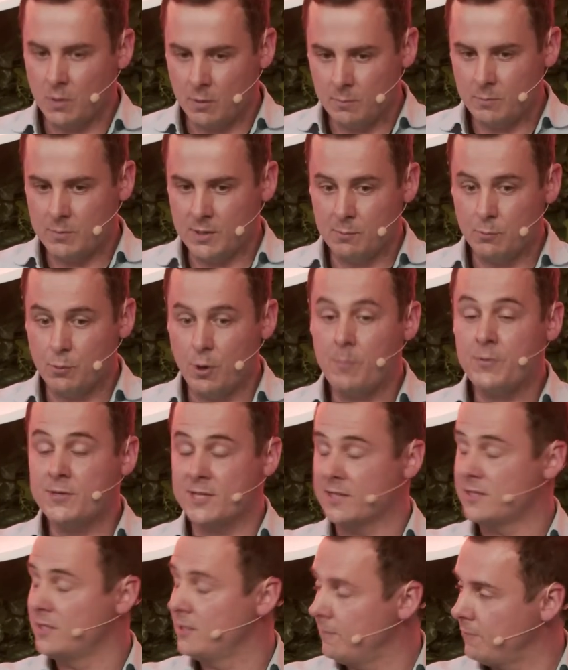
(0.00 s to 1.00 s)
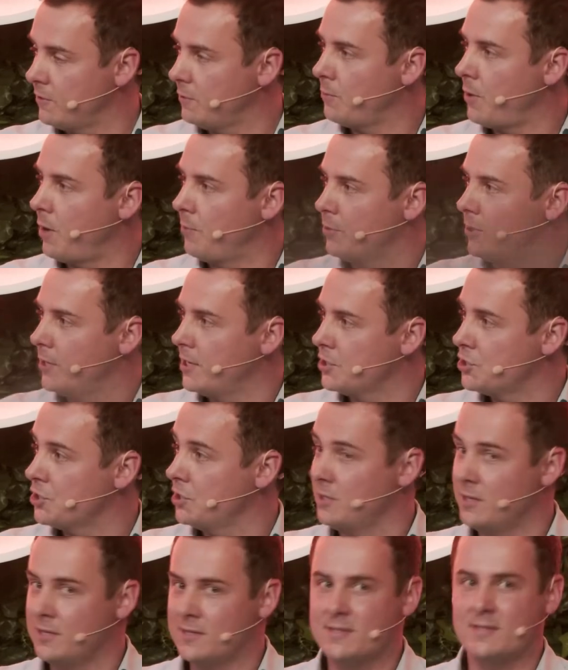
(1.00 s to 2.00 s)
be representative of the
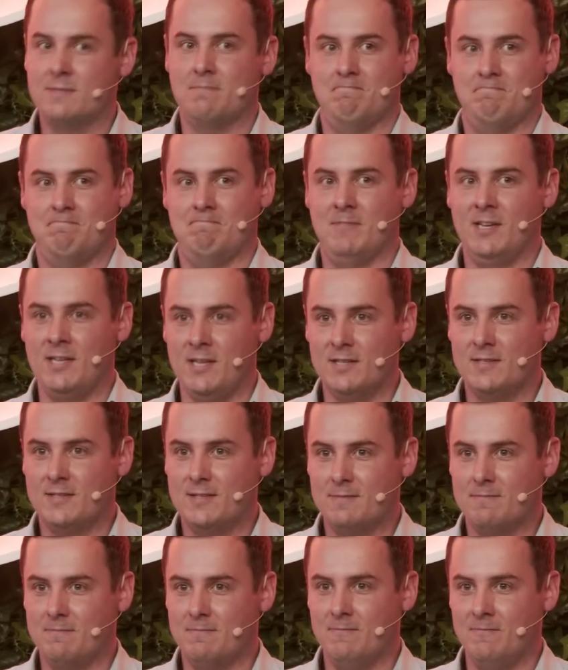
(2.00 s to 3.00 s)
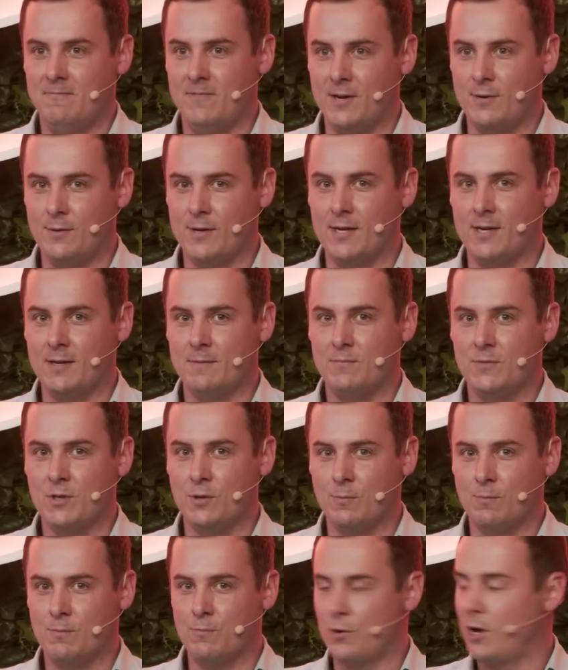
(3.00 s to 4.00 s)
population. It's in its very
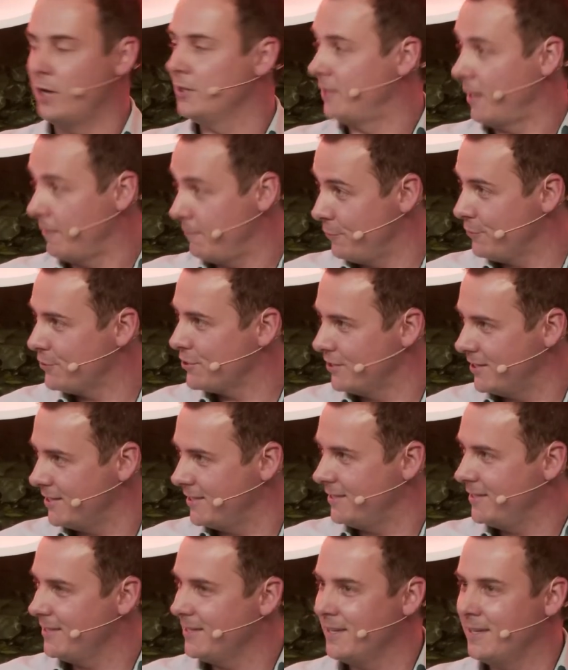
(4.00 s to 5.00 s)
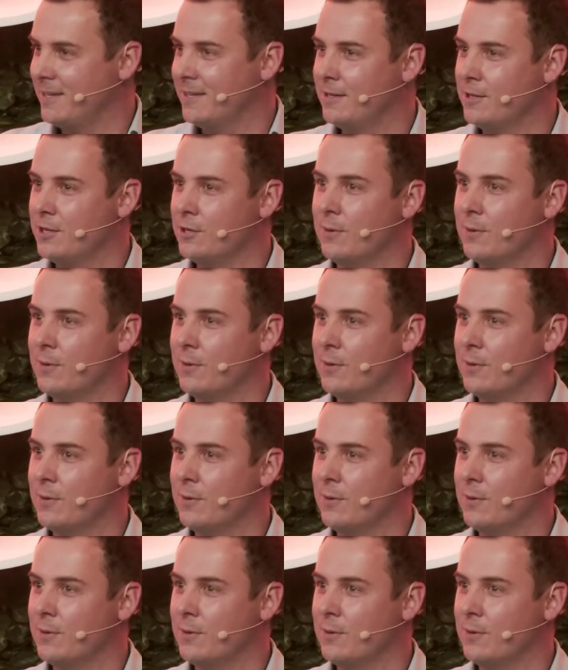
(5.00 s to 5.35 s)
broad diversity in the